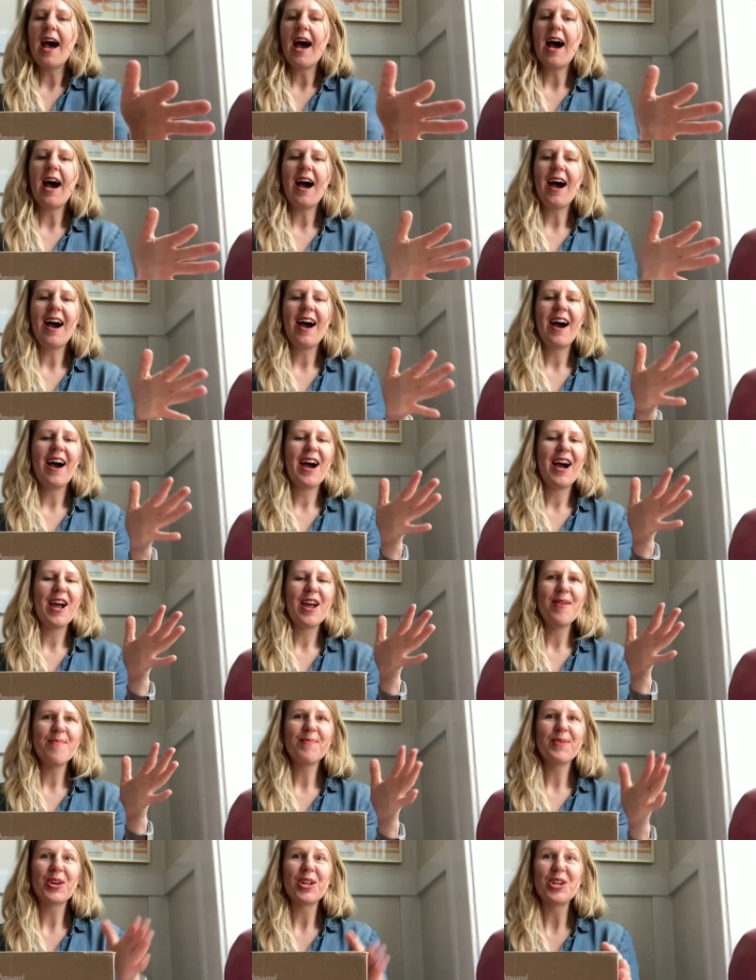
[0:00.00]

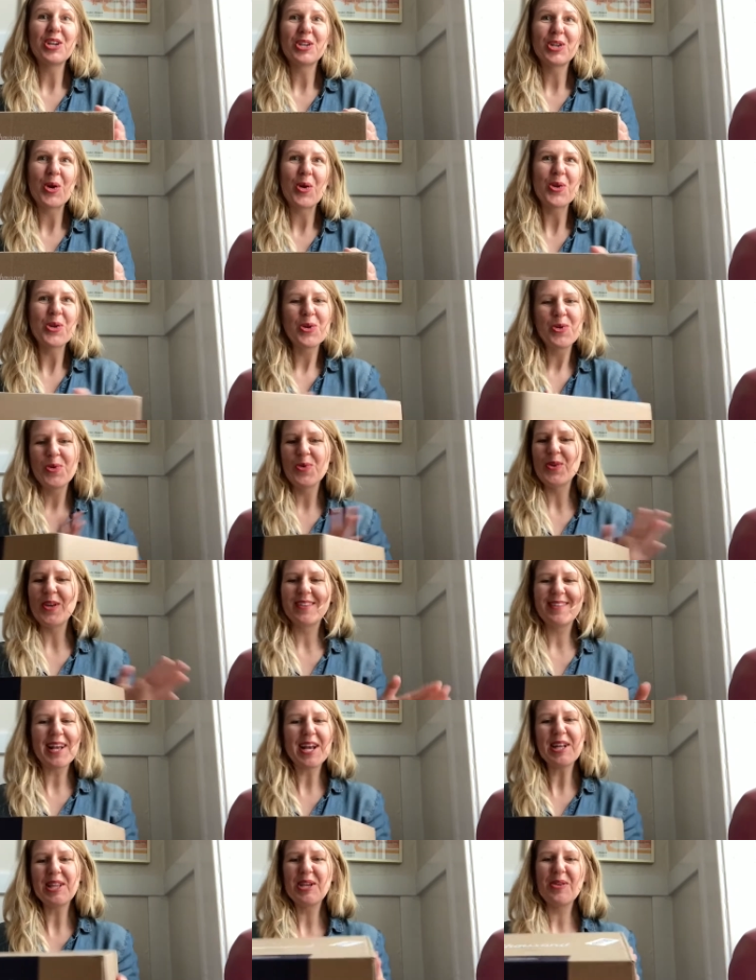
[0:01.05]
I'm going to show you
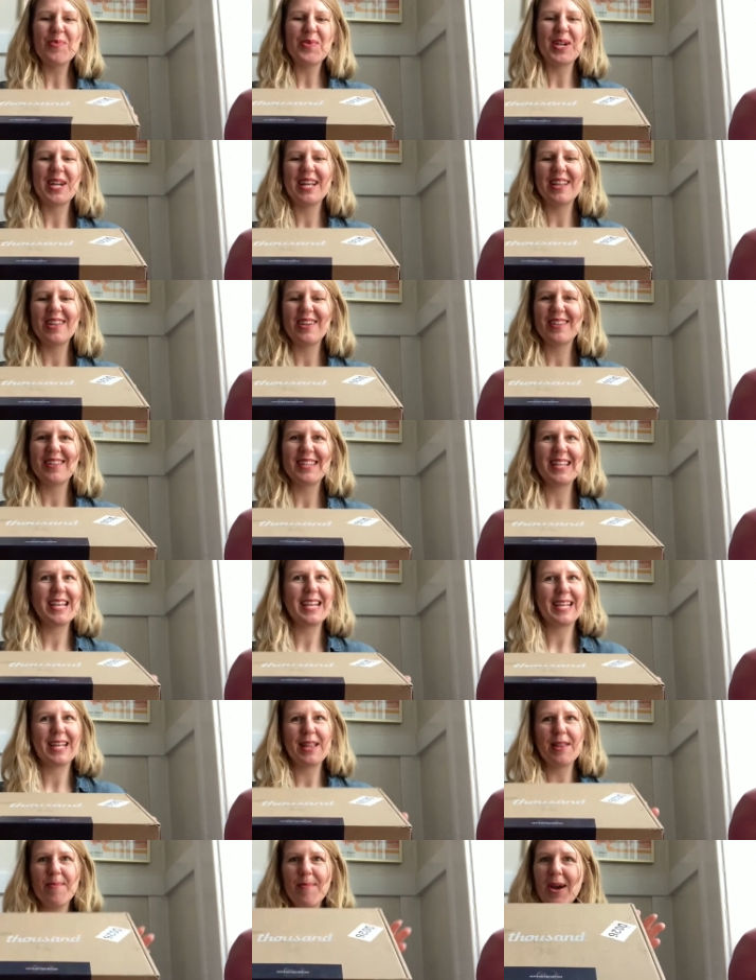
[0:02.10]
exactly what it looks like
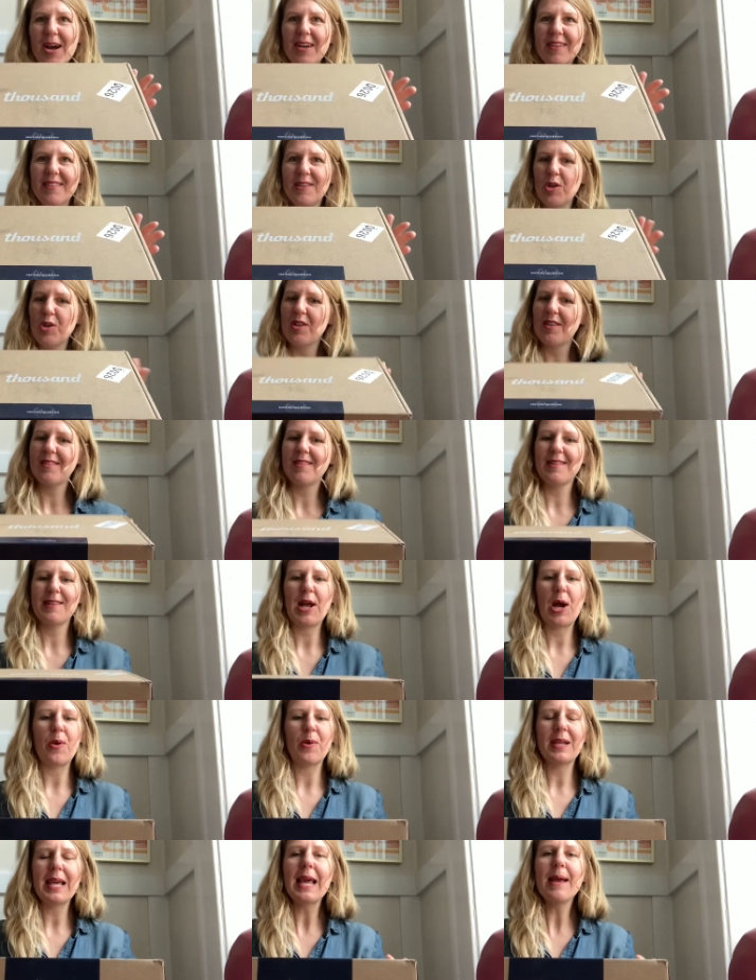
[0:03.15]
in the box. So this is
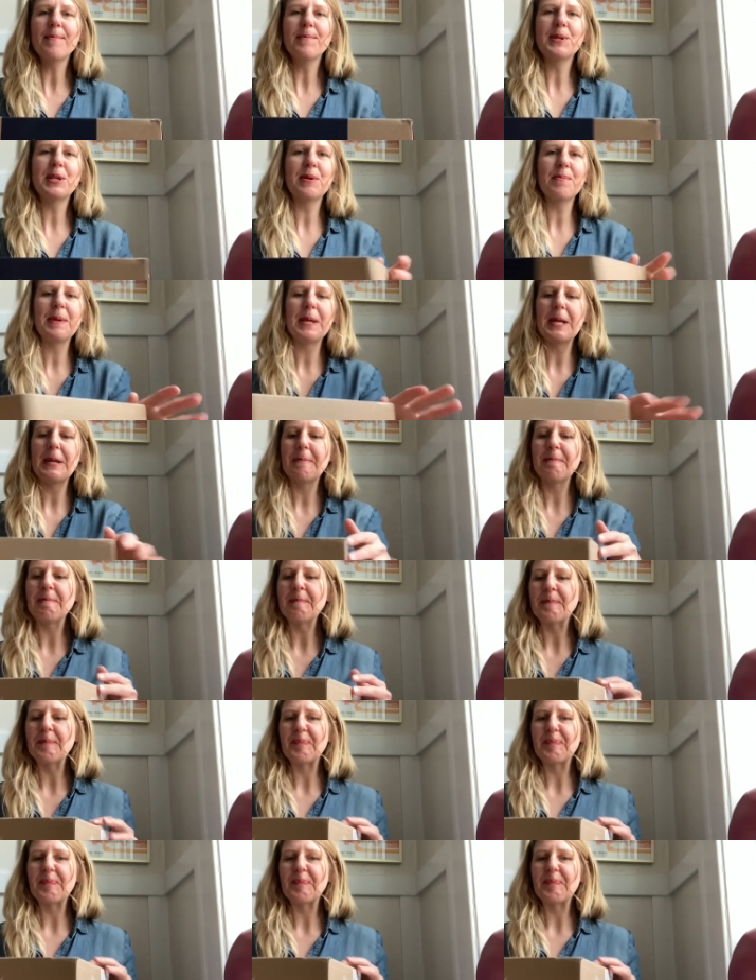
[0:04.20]
how it came to me.